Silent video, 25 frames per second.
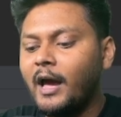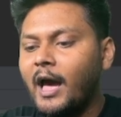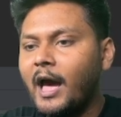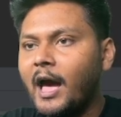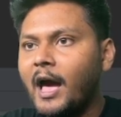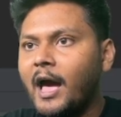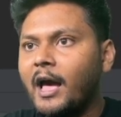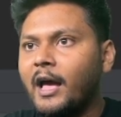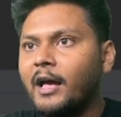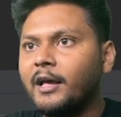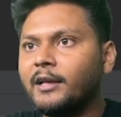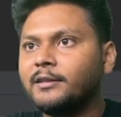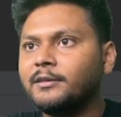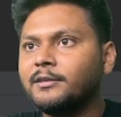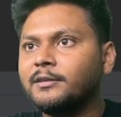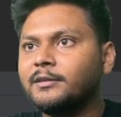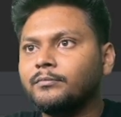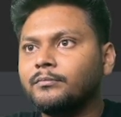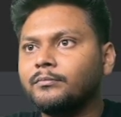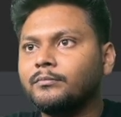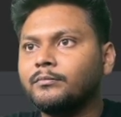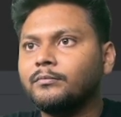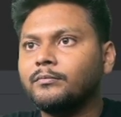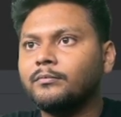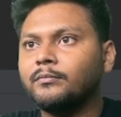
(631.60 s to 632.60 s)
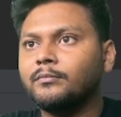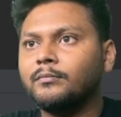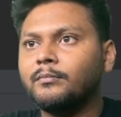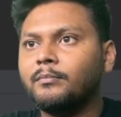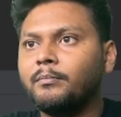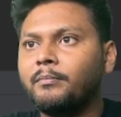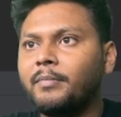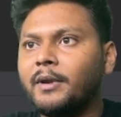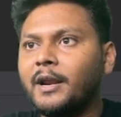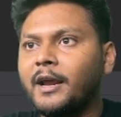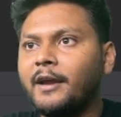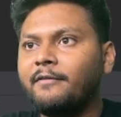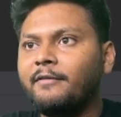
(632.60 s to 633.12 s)
as
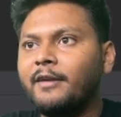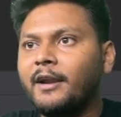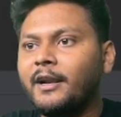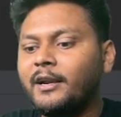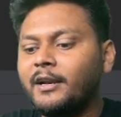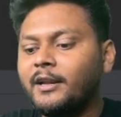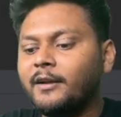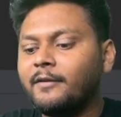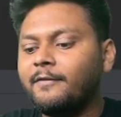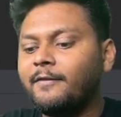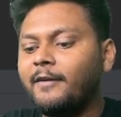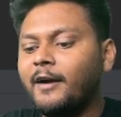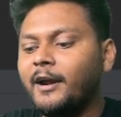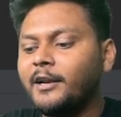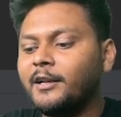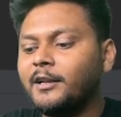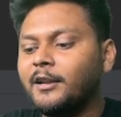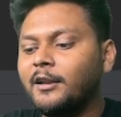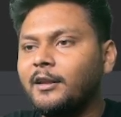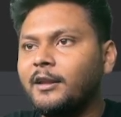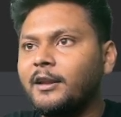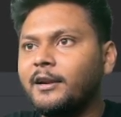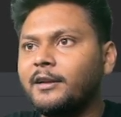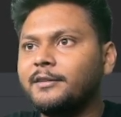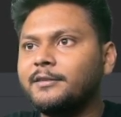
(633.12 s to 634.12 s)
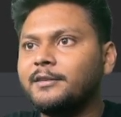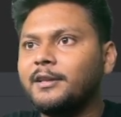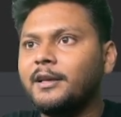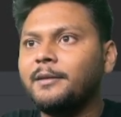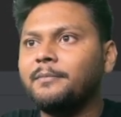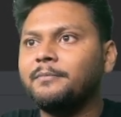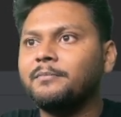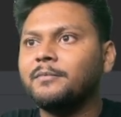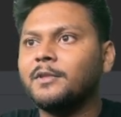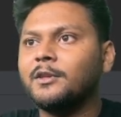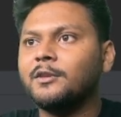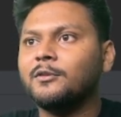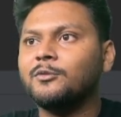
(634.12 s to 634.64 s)
private final, let's say.
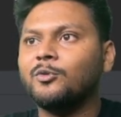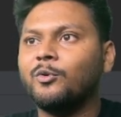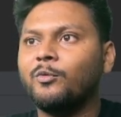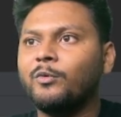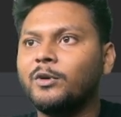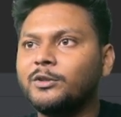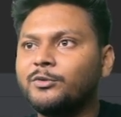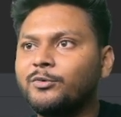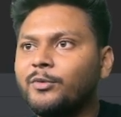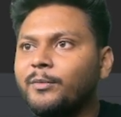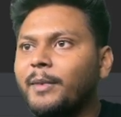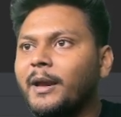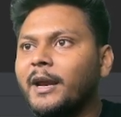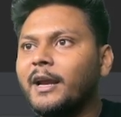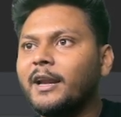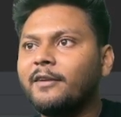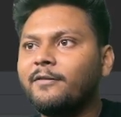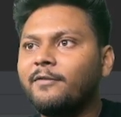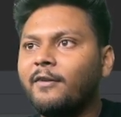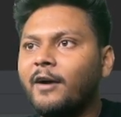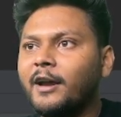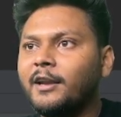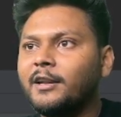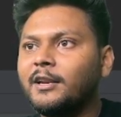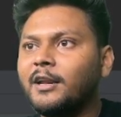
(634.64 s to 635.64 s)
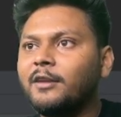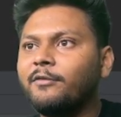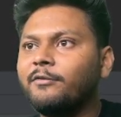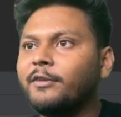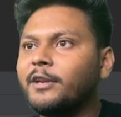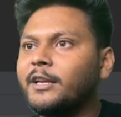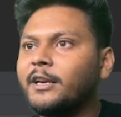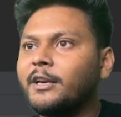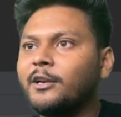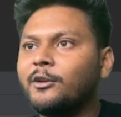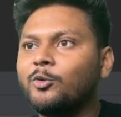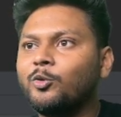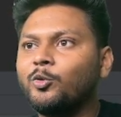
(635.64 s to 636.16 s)
So once we make it final, we
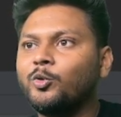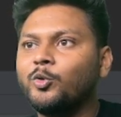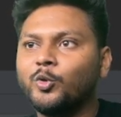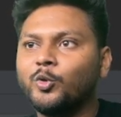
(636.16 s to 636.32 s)
need to